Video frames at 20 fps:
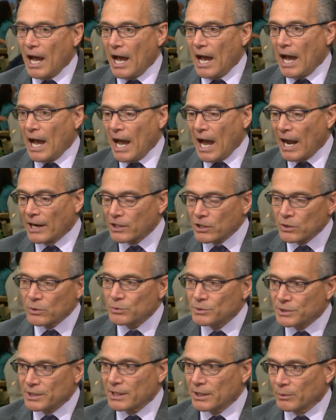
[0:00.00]
how do you
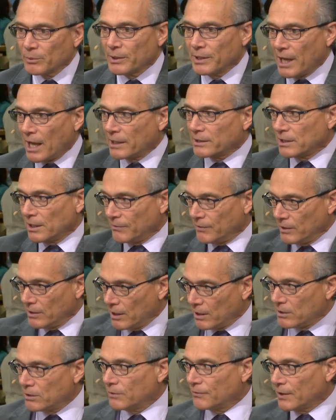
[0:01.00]
deal with that given
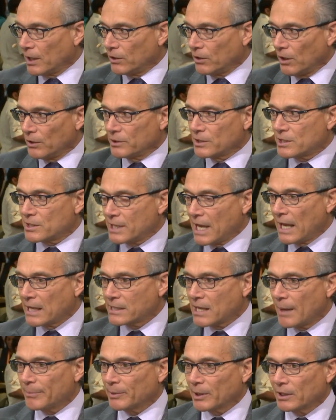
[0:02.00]
that you've got all these
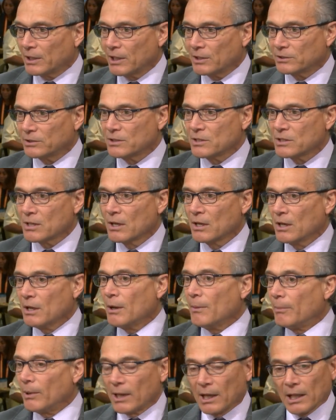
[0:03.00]
SaaS applications,
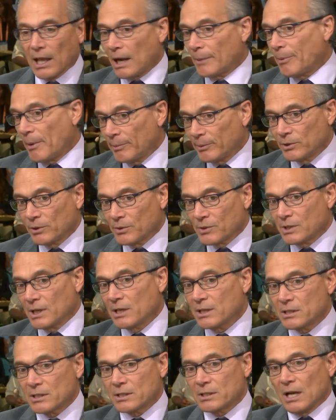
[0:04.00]
but a lot of people do is
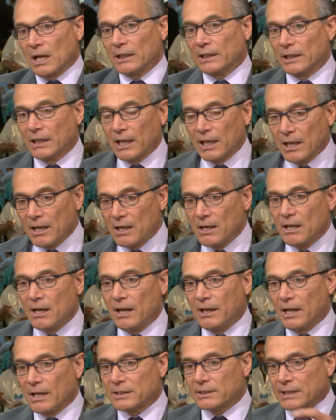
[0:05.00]
they suck it in
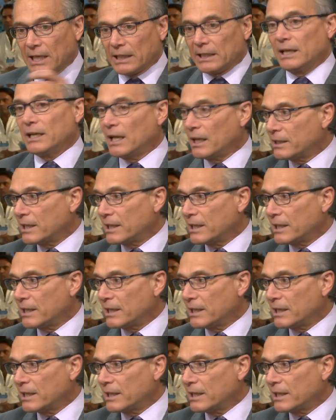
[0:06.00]
and they stick it in a